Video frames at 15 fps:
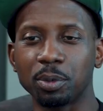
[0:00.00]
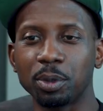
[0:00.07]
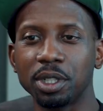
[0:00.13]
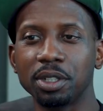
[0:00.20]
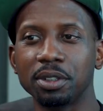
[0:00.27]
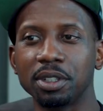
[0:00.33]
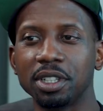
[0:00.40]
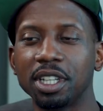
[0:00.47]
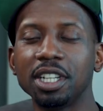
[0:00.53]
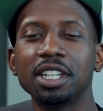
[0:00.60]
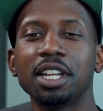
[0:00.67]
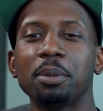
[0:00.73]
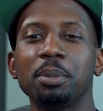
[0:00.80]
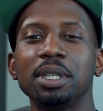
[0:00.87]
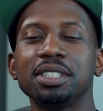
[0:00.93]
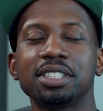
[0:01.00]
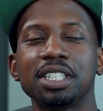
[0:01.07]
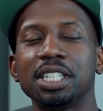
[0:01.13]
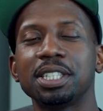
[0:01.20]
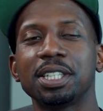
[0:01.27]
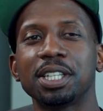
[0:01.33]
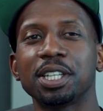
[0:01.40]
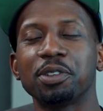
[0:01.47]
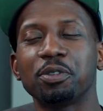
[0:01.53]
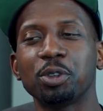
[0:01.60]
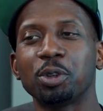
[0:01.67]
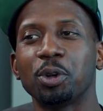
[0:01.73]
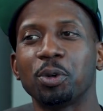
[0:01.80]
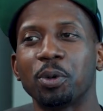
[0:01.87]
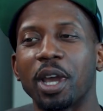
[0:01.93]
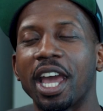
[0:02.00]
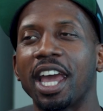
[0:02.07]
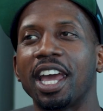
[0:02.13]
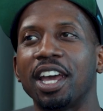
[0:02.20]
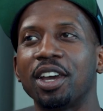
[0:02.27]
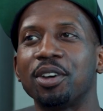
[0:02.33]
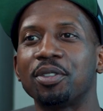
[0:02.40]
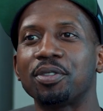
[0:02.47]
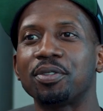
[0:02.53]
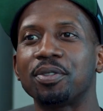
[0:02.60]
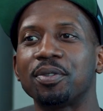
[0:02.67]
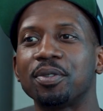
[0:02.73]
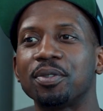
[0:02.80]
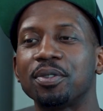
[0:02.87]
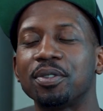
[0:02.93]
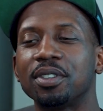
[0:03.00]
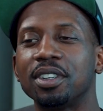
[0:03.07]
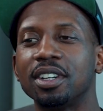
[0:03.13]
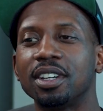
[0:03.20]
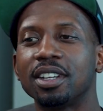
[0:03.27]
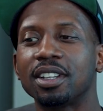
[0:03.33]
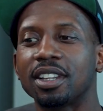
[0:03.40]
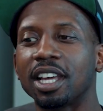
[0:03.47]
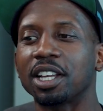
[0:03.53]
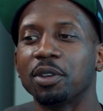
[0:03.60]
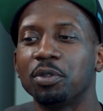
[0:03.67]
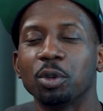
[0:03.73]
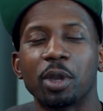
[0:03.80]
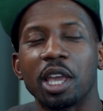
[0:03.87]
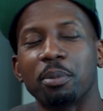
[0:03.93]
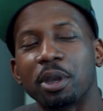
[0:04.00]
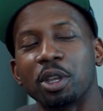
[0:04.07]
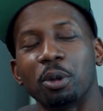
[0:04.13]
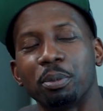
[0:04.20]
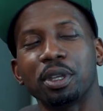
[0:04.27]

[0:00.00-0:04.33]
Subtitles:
But what is, none of that means anything if you don't have, like if you can't pay your